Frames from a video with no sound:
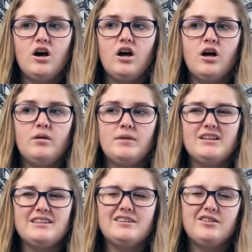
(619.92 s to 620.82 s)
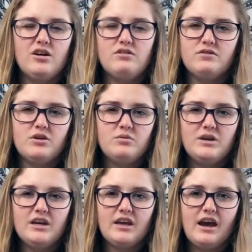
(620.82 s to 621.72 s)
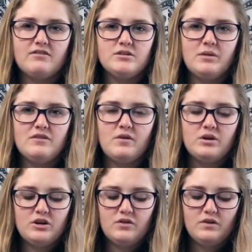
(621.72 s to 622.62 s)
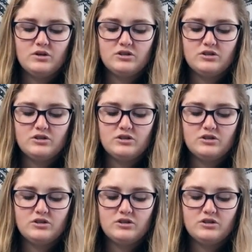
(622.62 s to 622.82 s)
a little over a week after my phone interview.